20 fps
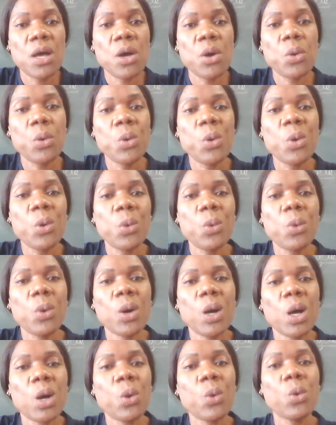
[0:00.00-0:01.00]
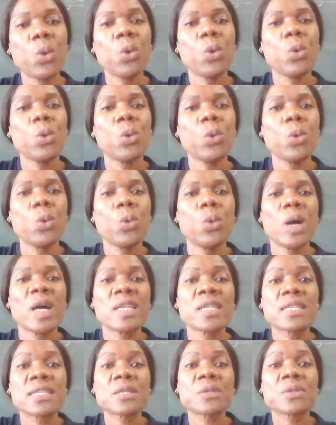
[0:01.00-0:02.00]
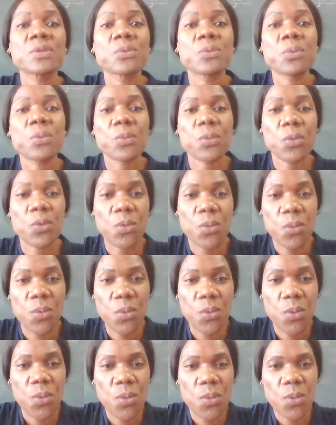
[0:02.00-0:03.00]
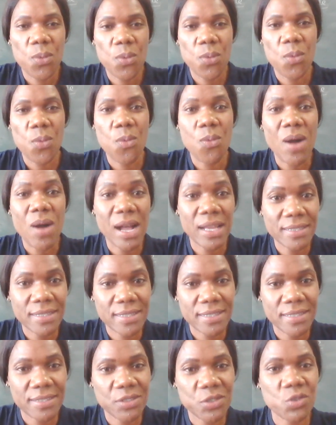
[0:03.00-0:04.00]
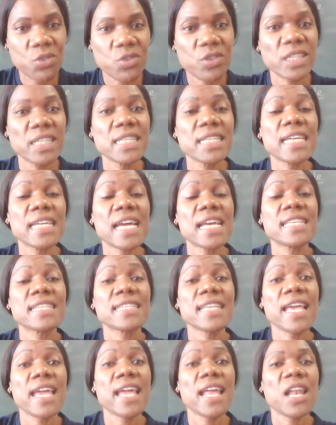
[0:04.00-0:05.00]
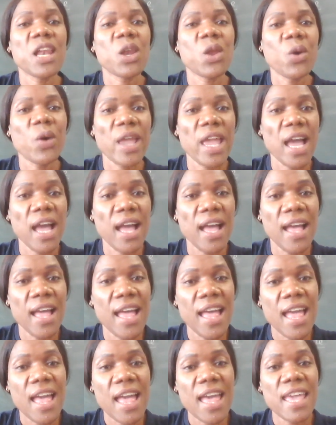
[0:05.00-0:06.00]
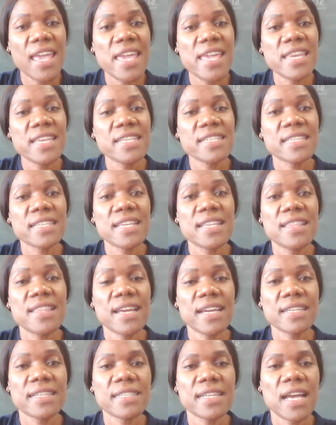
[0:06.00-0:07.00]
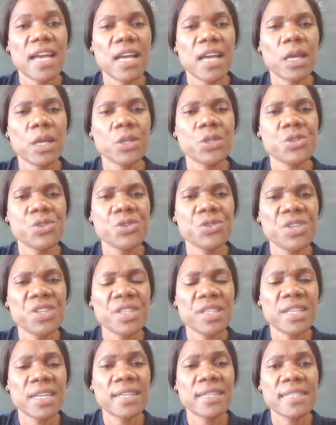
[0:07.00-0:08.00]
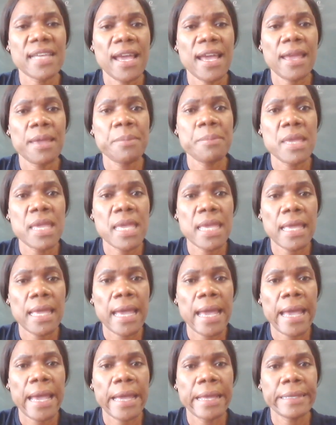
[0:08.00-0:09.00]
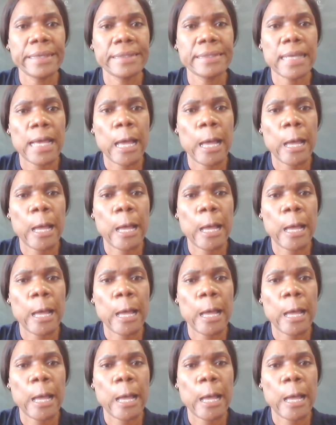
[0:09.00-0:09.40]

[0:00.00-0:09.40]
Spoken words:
who was once trained as a lawyer, and he said that during that time he had